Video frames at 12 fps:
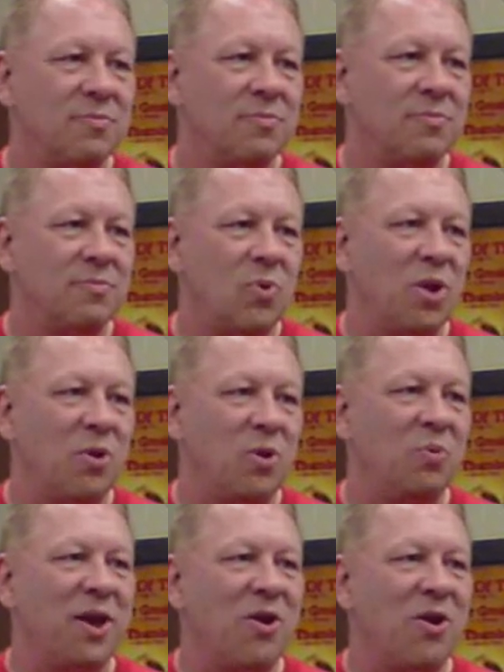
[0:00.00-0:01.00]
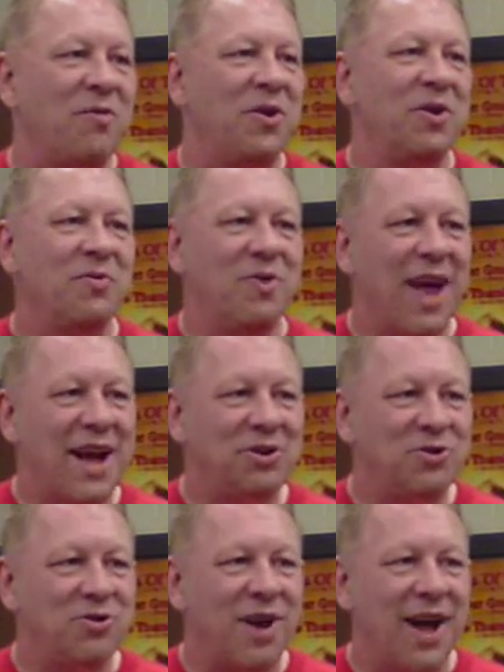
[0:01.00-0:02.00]
But when you read off of your flash
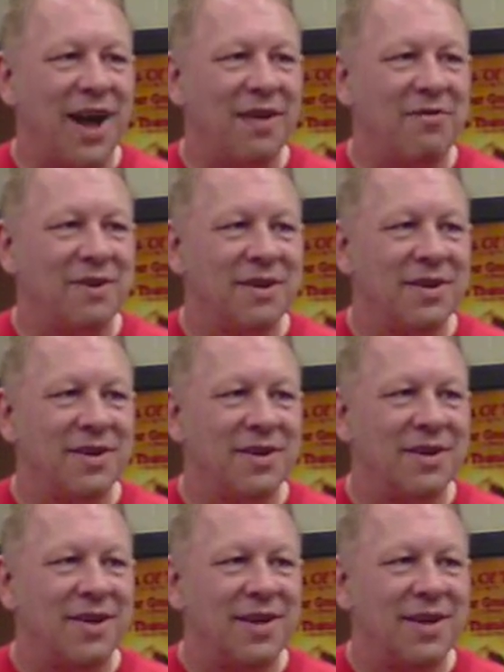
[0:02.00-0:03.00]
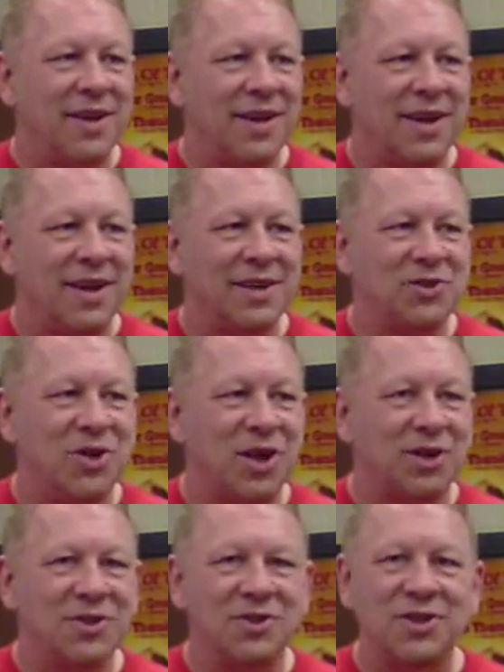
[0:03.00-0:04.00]
drive, it's
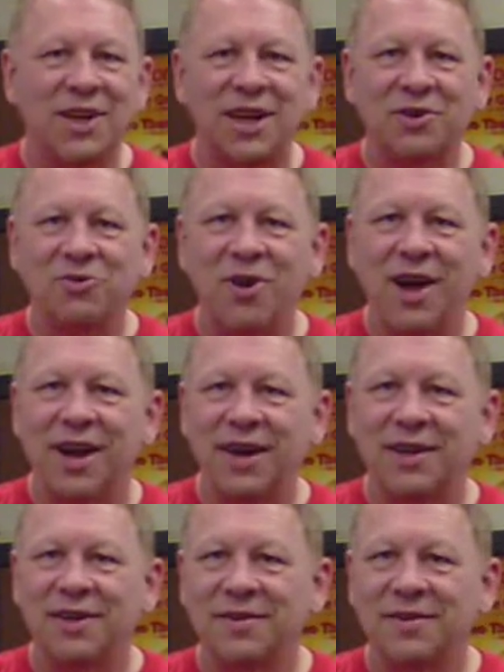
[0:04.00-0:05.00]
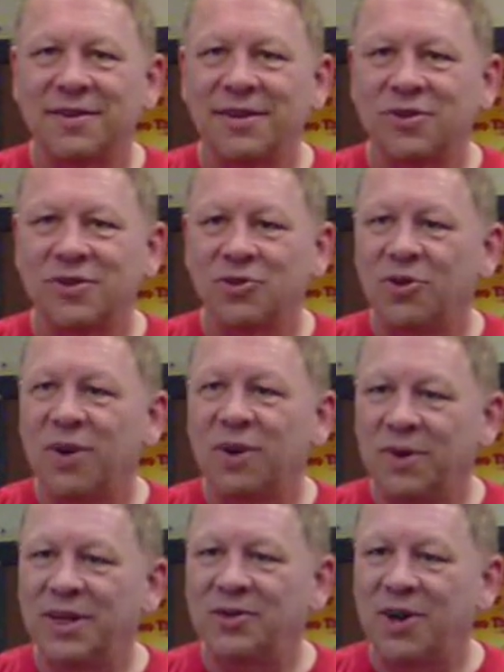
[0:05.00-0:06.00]
all just electronic. So that
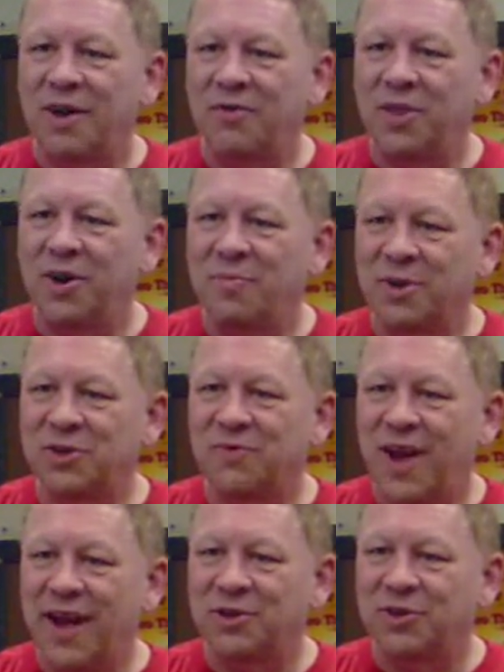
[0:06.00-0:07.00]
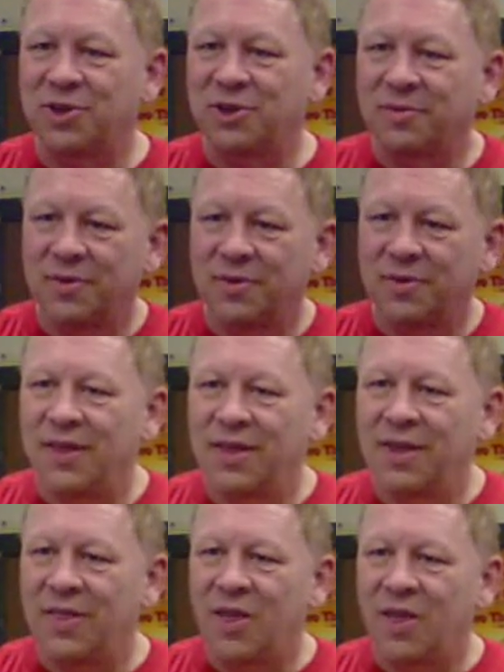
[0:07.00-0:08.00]
reads off of there much faster
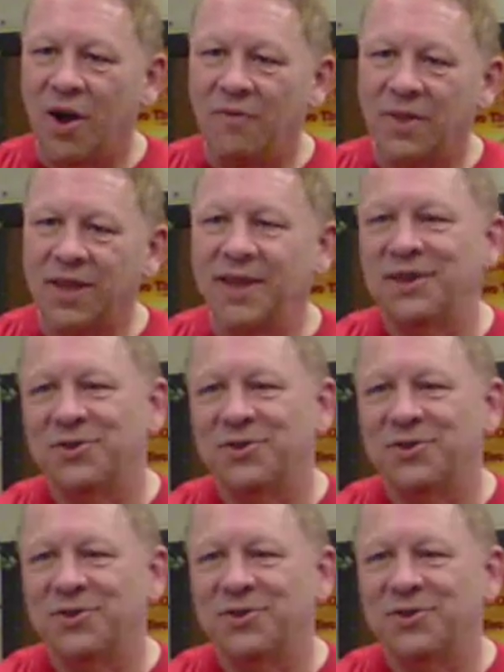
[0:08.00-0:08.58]
than off of these.